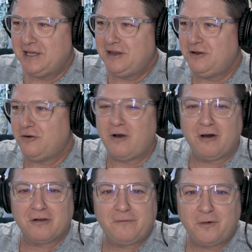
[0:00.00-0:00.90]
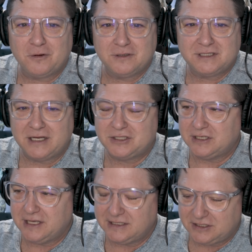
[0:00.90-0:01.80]
you know on a photo
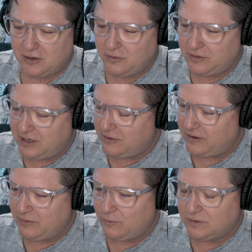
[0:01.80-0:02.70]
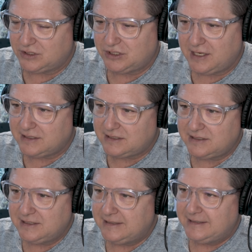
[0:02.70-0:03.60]
session and so you know it was just